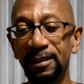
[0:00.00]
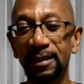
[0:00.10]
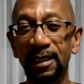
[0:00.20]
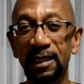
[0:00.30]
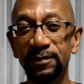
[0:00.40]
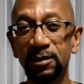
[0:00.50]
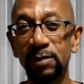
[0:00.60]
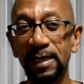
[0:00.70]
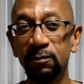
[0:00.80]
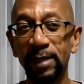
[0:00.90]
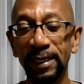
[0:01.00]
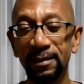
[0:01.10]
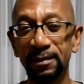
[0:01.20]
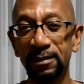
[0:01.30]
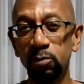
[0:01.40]
that gives a great rate,
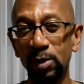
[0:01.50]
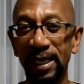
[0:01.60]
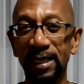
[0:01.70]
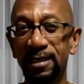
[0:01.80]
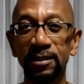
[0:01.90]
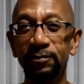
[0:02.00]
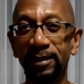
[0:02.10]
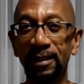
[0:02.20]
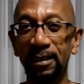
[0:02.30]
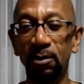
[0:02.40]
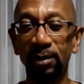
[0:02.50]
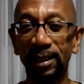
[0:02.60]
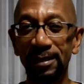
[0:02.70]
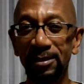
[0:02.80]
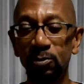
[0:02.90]
2,800. I want to
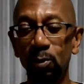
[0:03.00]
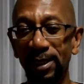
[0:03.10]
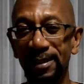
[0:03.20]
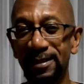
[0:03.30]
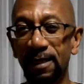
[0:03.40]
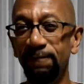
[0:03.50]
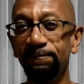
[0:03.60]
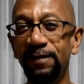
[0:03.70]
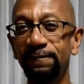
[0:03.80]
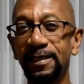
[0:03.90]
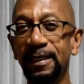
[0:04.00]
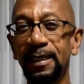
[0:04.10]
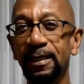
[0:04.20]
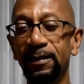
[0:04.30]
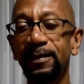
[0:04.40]
get 2,750
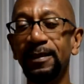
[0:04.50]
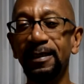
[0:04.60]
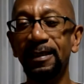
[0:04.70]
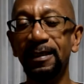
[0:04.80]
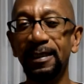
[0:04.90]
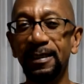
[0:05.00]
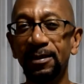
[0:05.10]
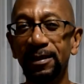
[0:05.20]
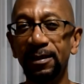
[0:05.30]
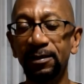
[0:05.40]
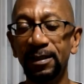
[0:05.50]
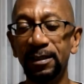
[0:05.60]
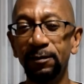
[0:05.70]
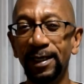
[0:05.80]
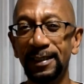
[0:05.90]
here, in
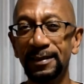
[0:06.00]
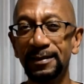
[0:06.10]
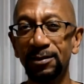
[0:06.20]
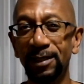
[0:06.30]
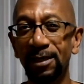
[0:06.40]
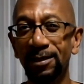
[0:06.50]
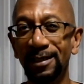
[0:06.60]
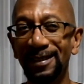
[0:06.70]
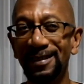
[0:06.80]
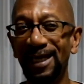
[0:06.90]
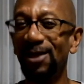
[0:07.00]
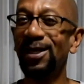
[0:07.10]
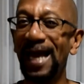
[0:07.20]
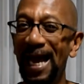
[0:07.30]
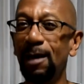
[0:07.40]
Lorelis. So they're gonna take a
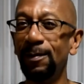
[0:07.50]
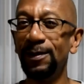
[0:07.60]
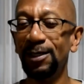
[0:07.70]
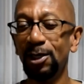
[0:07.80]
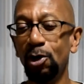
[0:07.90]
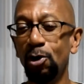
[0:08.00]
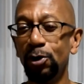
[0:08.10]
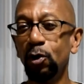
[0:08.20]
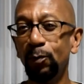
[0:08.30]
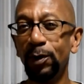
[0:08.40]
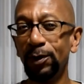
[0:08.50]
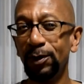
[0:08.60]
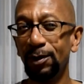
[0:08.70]
cab or an Uber